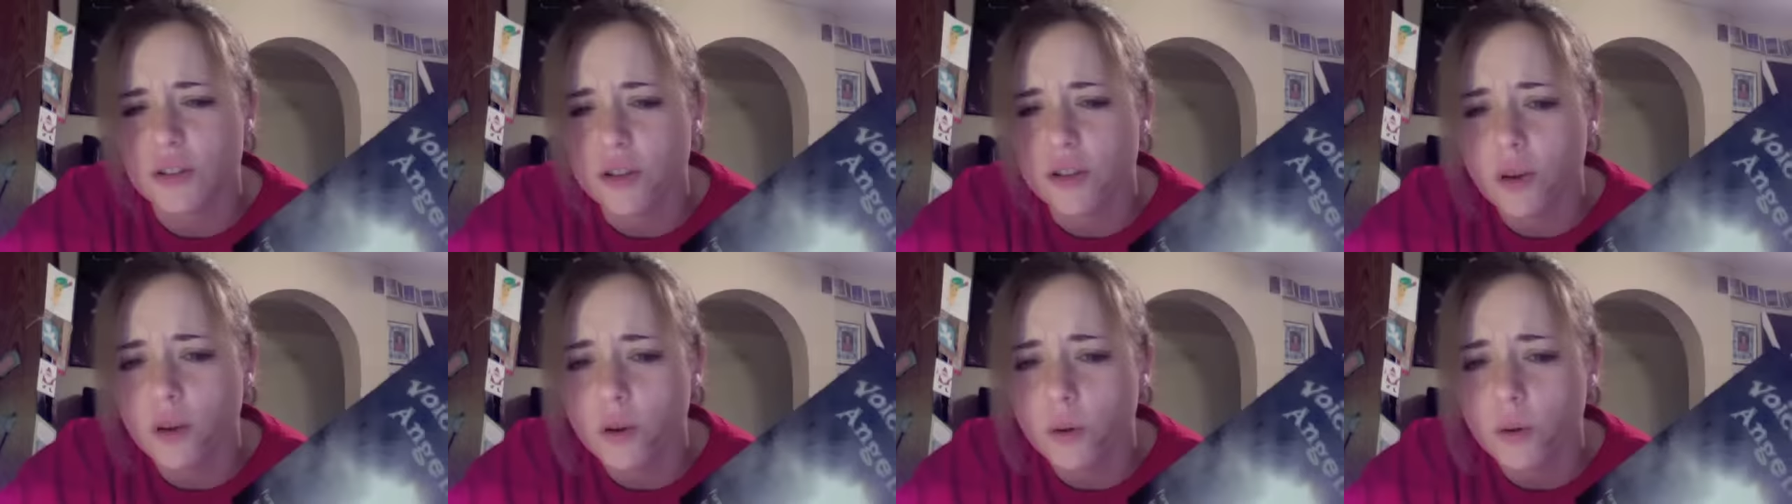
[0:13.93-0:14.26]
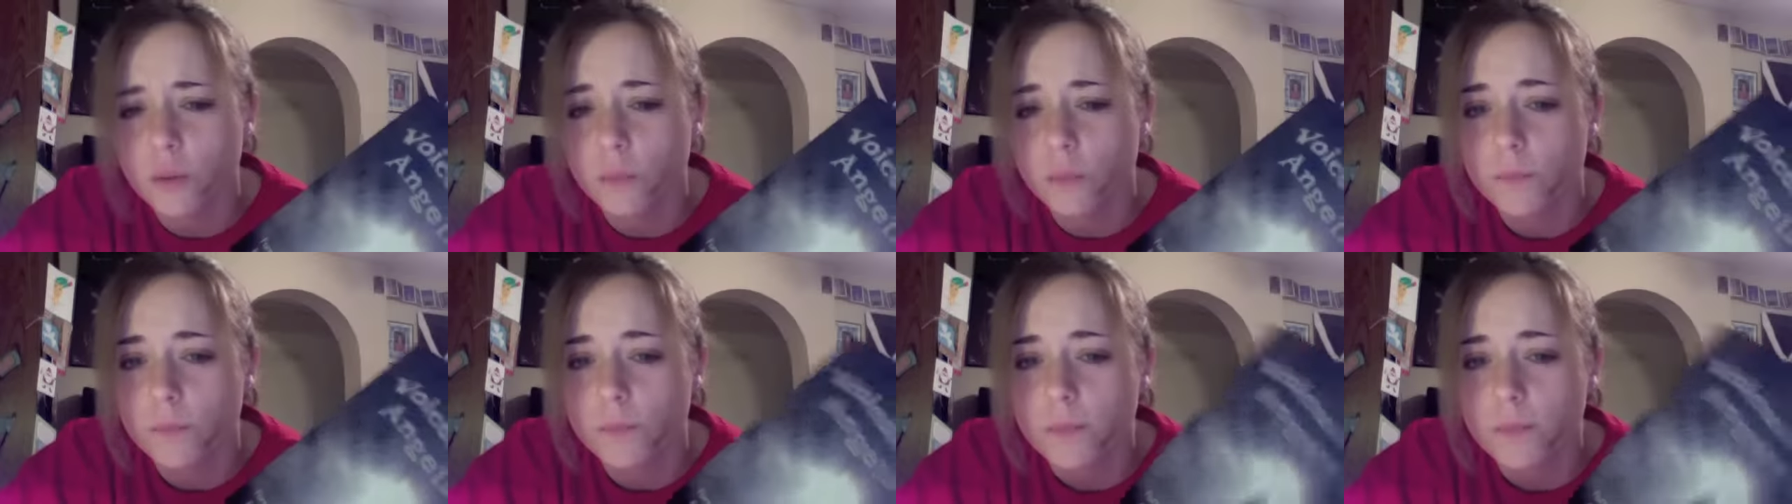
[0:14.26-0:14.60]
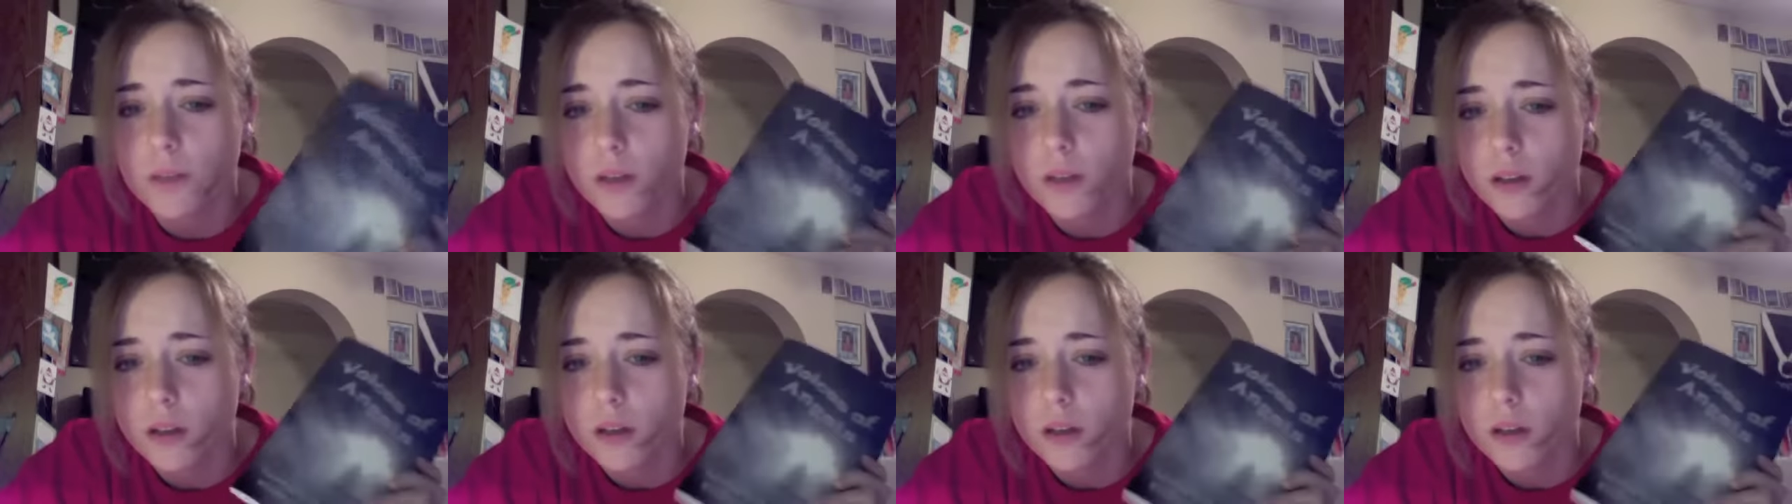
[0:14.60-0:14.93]
ago,
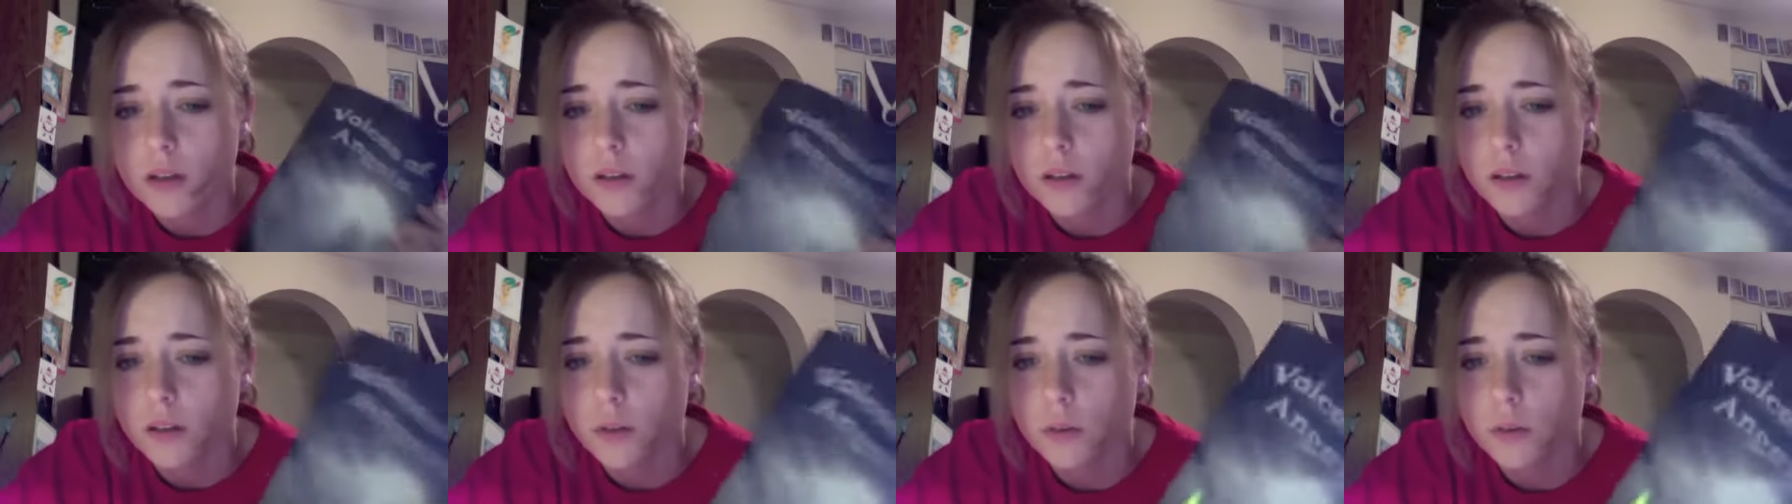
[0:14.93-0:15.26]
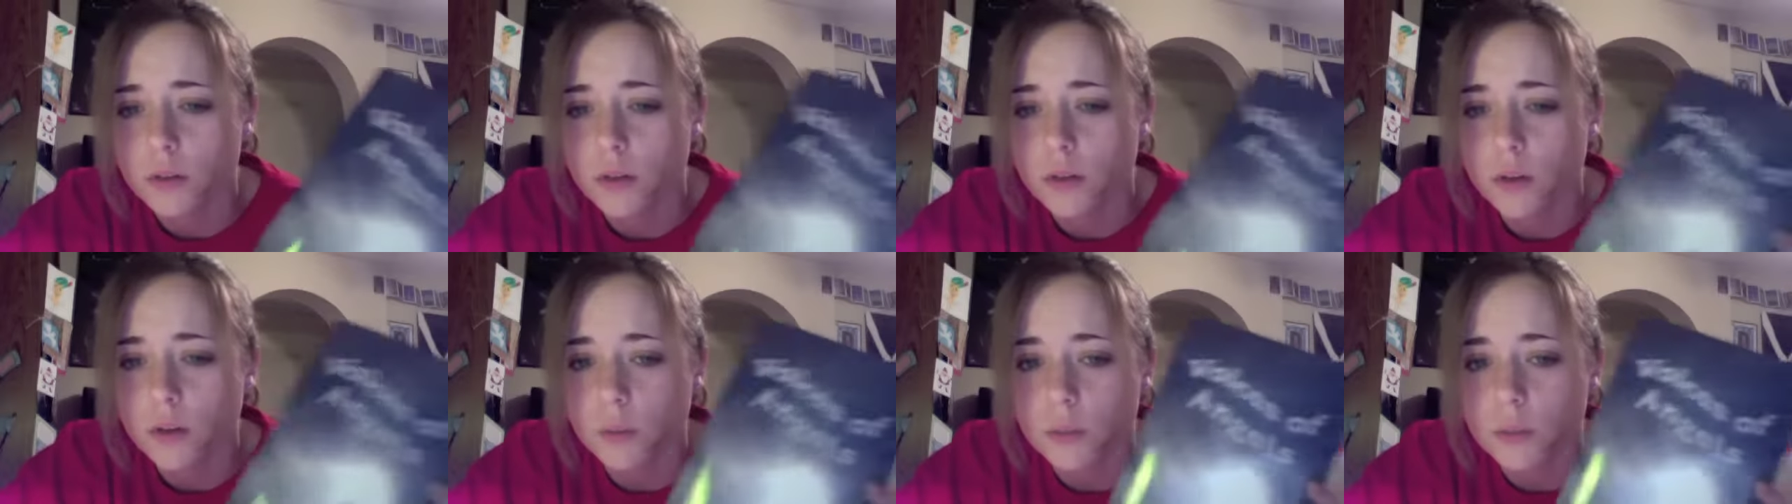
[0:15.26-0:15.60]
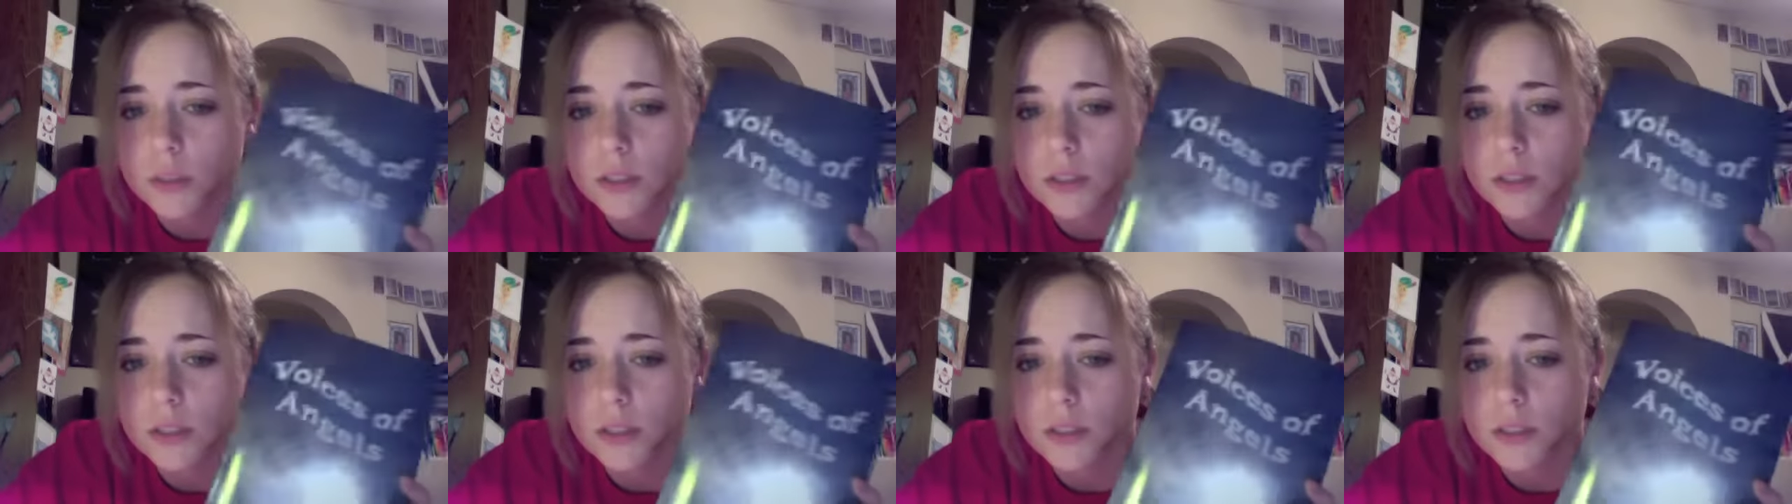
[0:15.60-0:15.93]
you would know
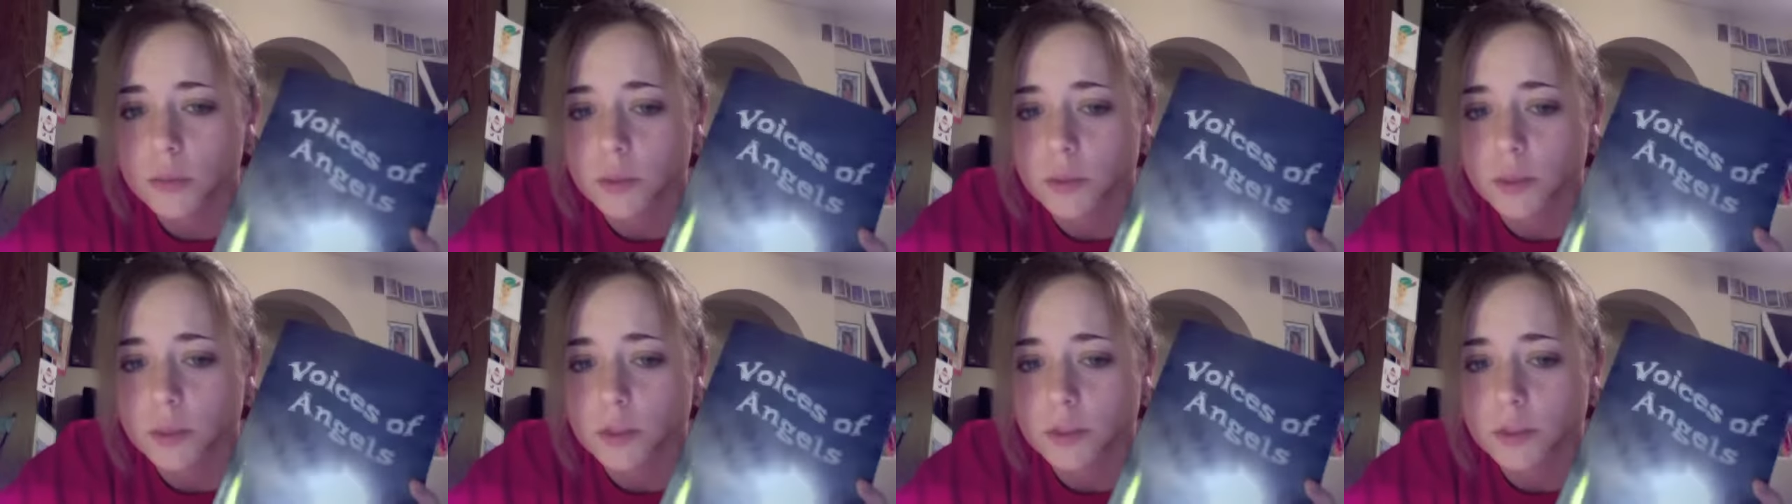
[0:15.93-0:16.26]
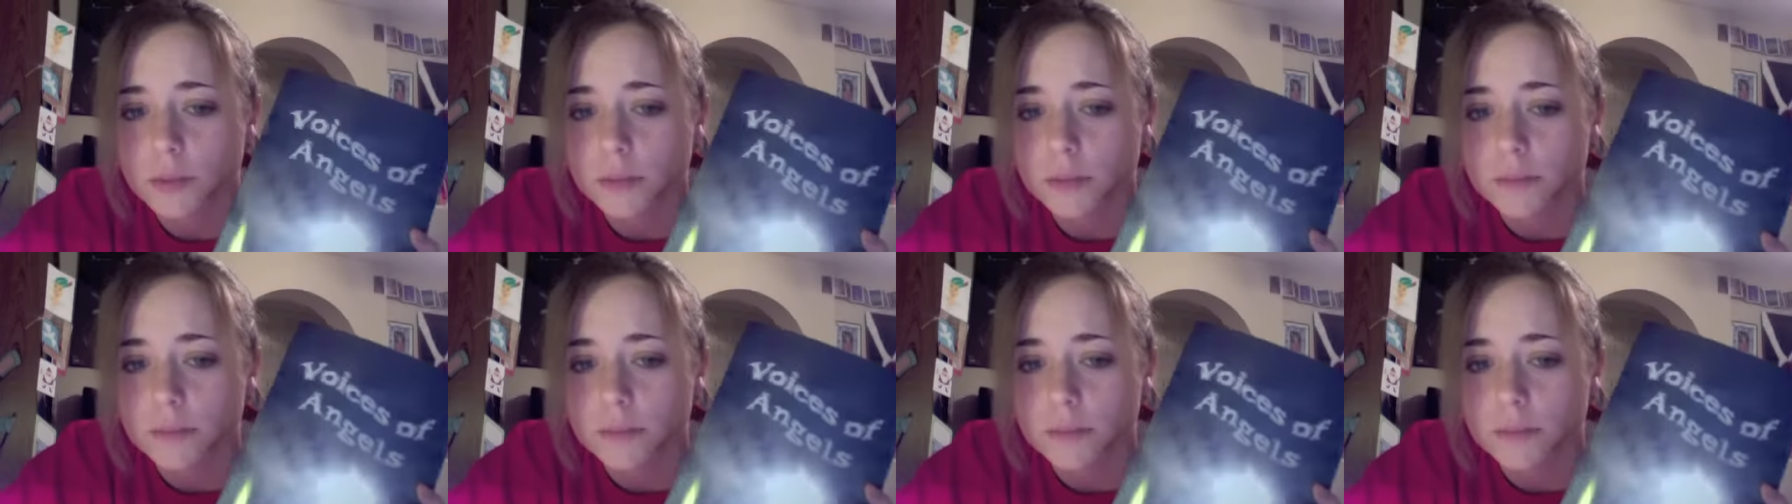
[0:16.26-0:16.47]
what's in this book.